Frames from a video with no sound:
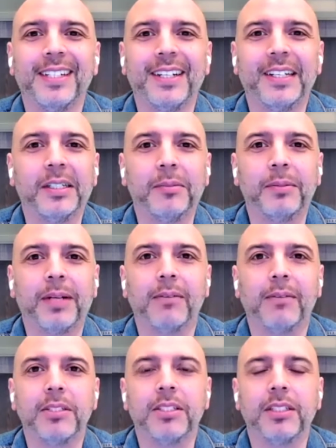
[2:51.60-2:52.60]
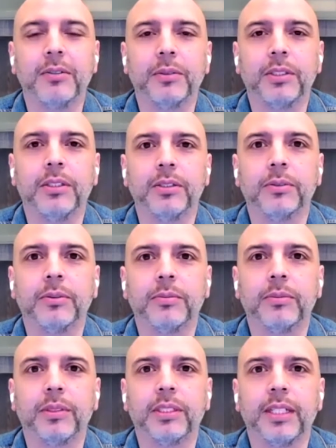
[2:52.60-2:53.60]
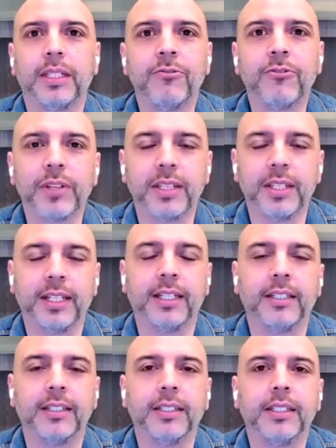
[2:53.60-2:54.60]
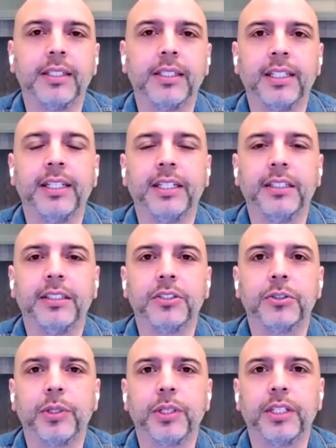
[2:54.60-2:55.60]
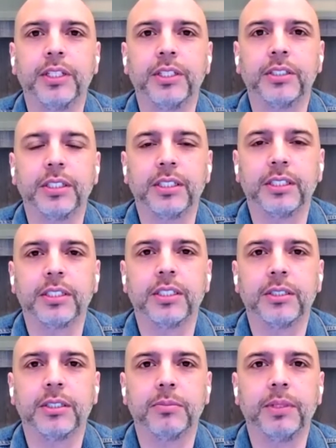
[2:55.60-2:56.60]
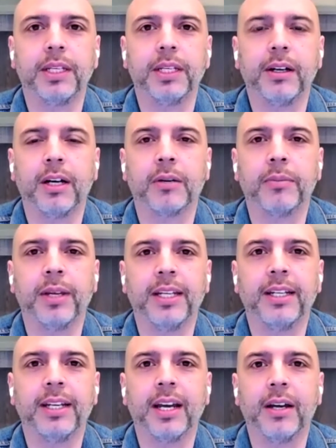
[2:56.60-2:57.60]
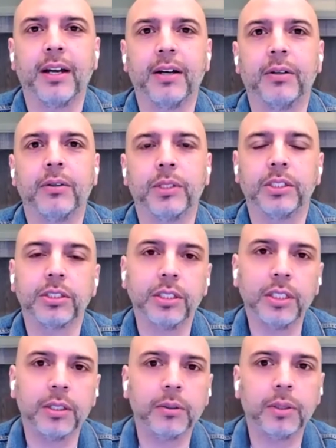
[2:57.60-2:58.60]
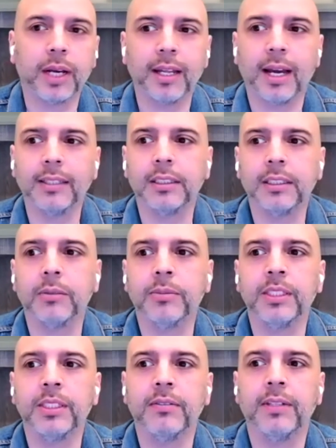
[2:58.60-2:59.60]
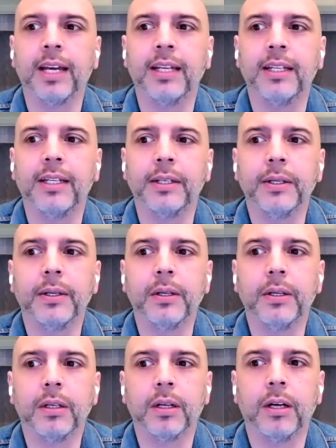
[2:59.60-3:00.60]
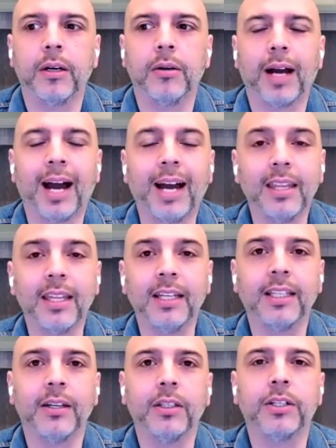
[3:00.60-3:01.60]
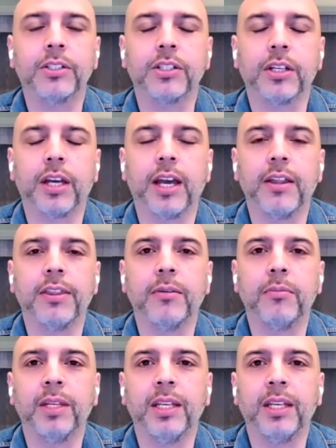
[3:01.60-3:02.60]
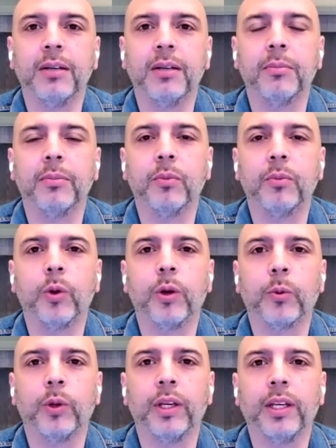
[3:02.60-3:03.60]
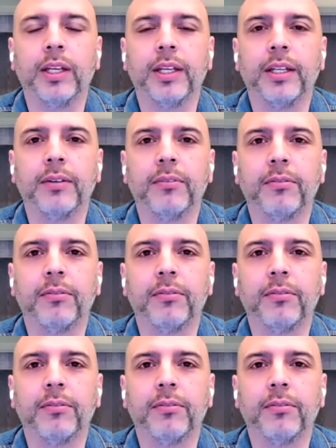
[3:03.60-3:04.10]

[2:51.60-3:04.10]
obviously, everything in the industry is being automated now, which, I still believe that I think that there's a healthy medium where we can